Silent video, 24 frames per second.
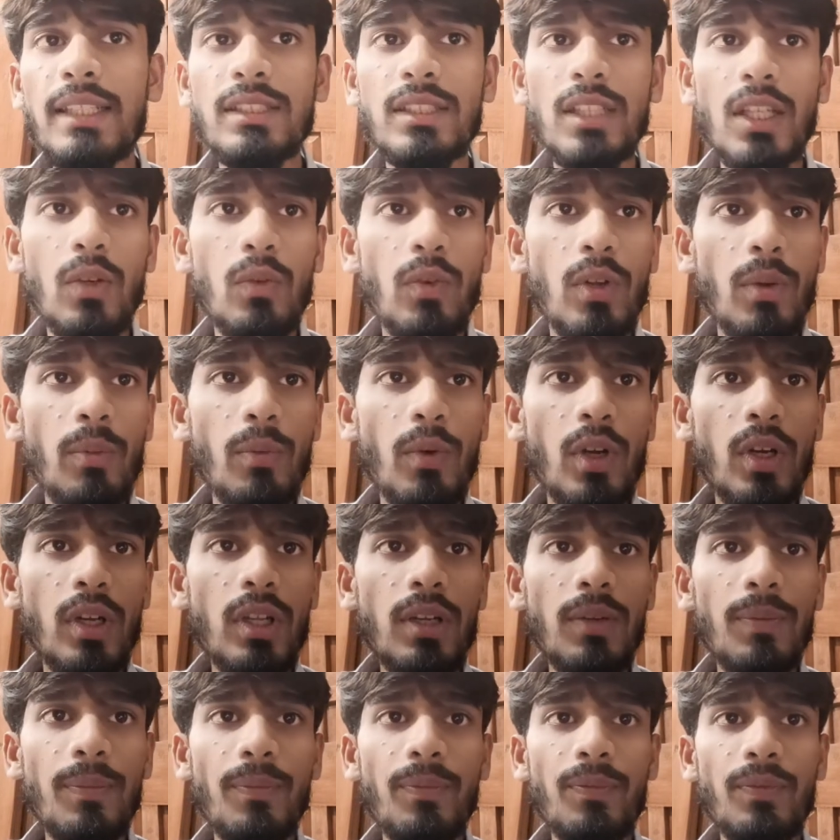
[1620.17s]
server
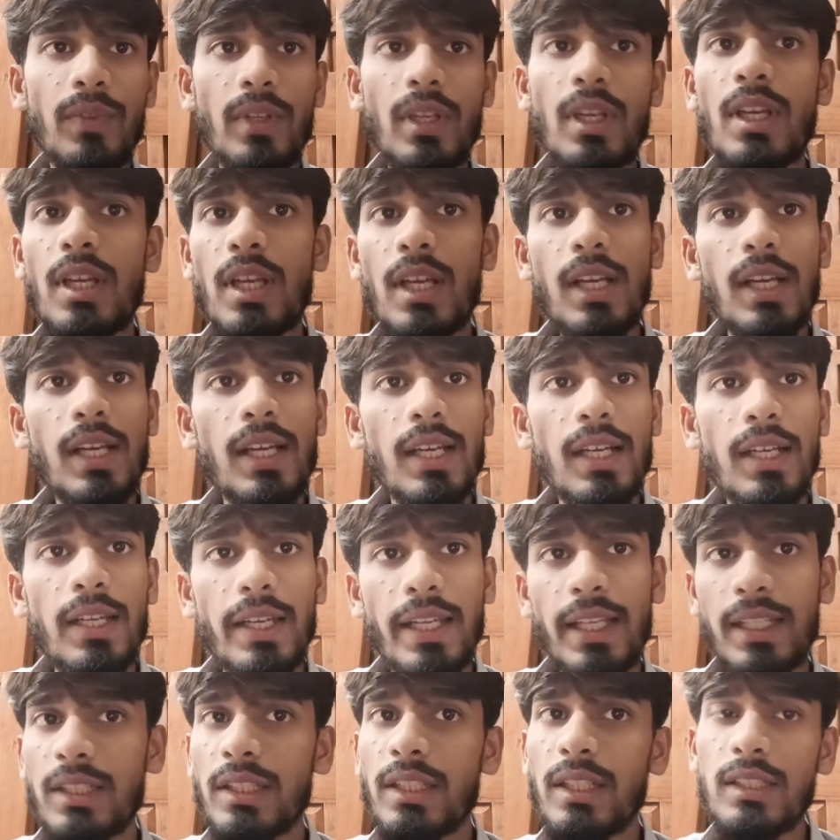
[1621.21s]
model.
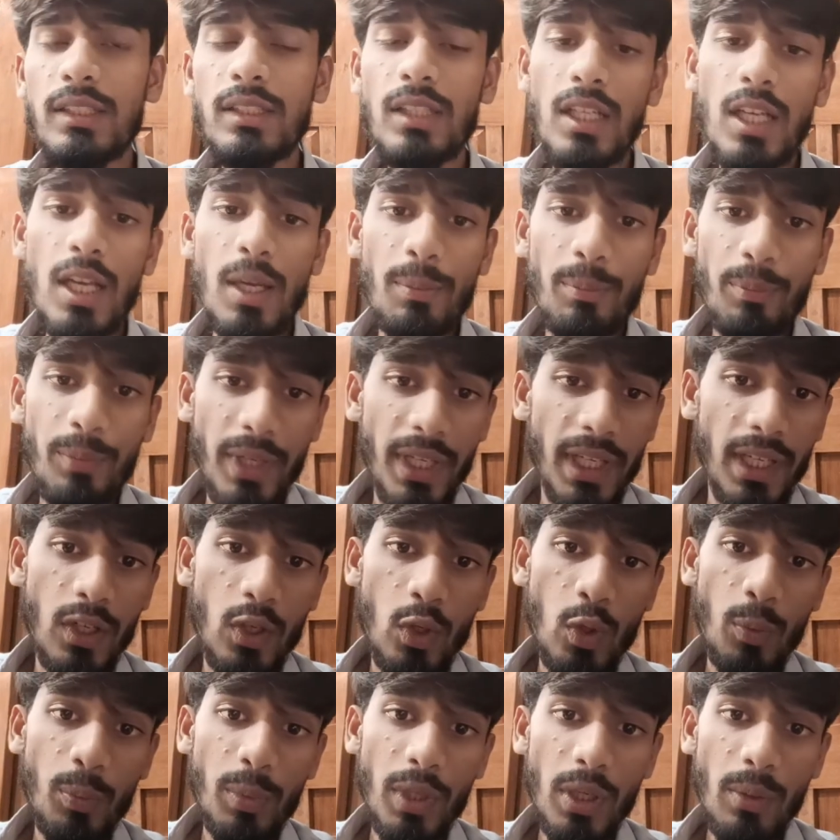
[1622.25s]
Next is
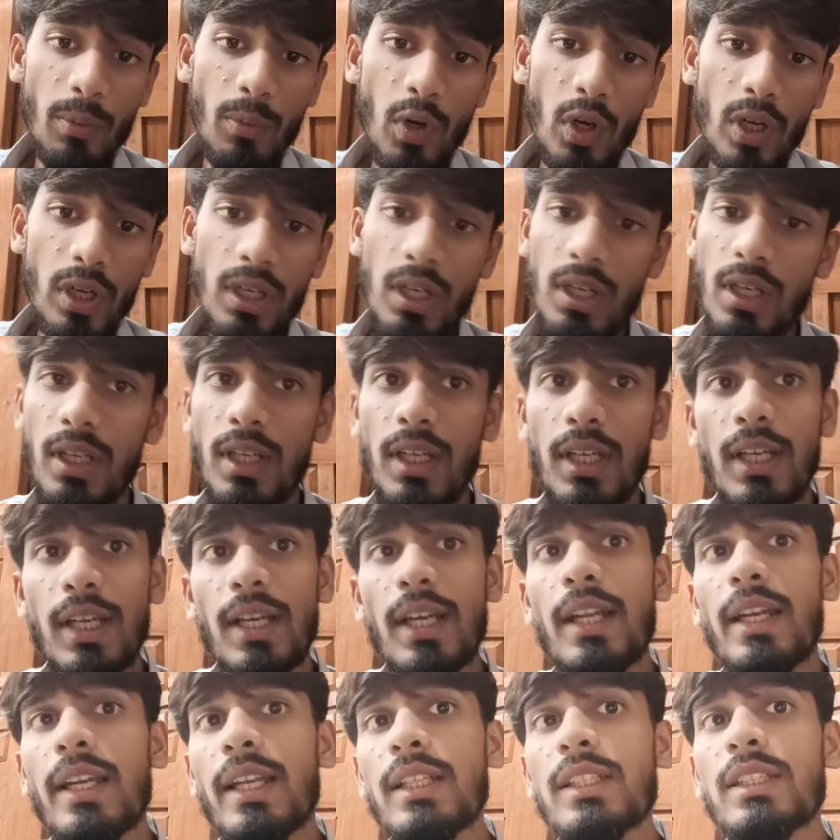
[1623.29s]
peer-to-peer model.
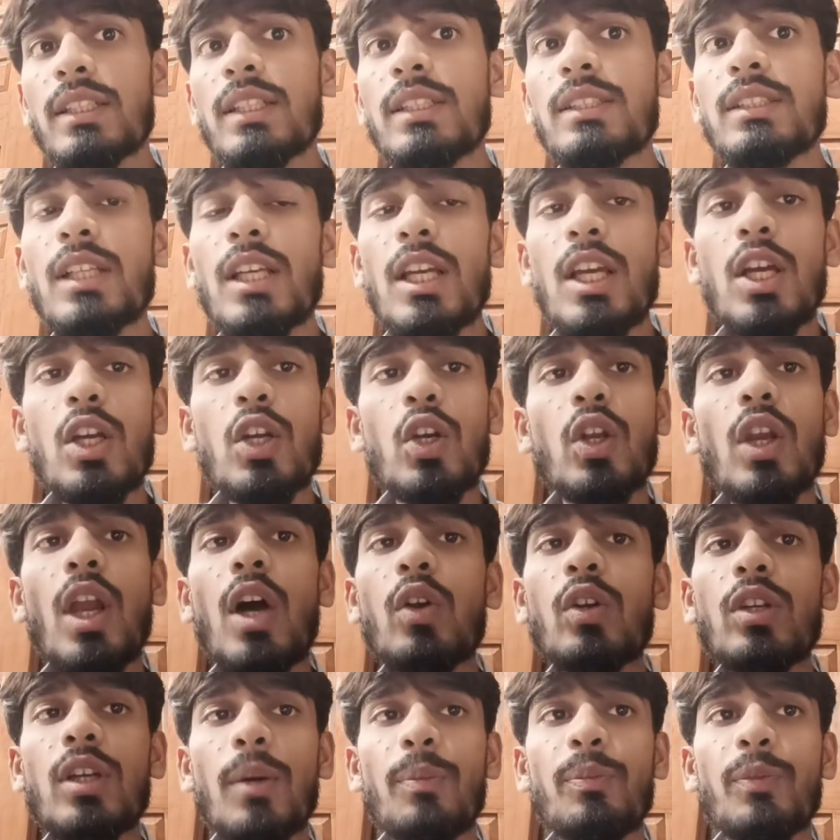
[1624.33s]
Next is
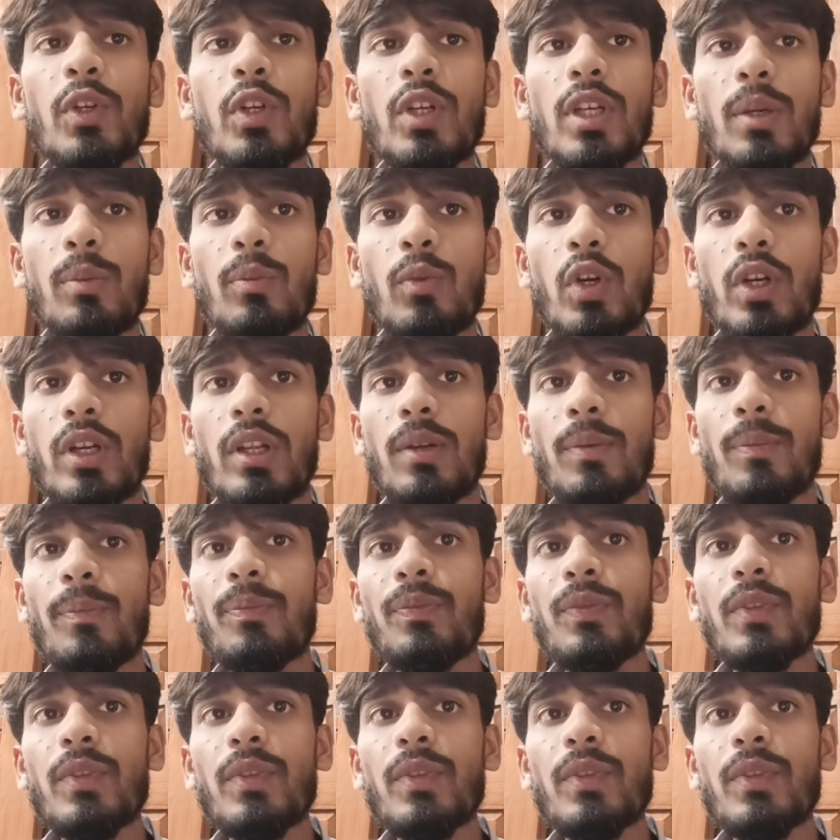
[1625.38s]
cloud computing model.